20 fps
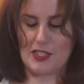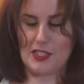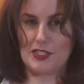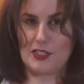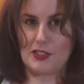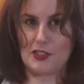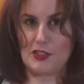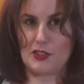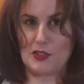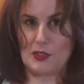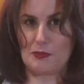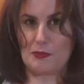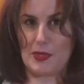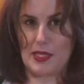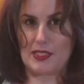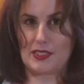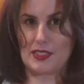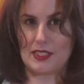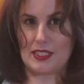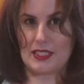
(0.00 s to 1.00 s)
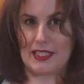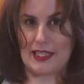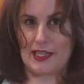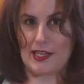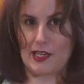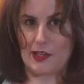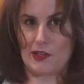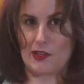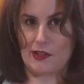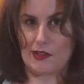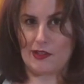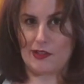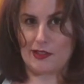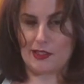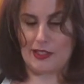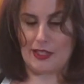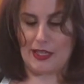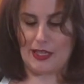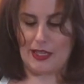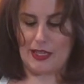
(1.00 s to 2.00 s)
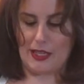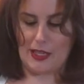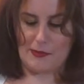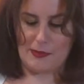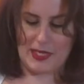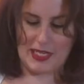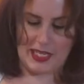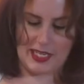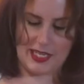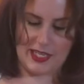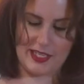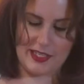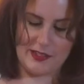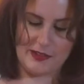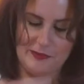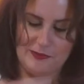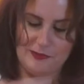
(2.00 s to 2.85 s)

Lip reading: this is just basically an alcoholic lemonade.